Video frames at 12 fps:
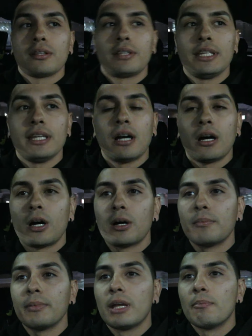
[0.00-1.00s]
the
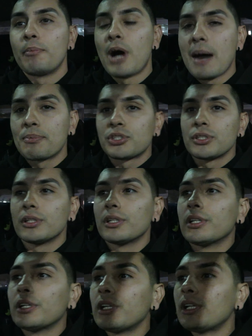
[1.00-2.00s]
um,
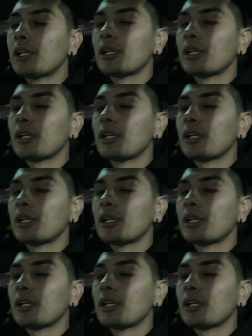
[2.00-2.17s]
Impopster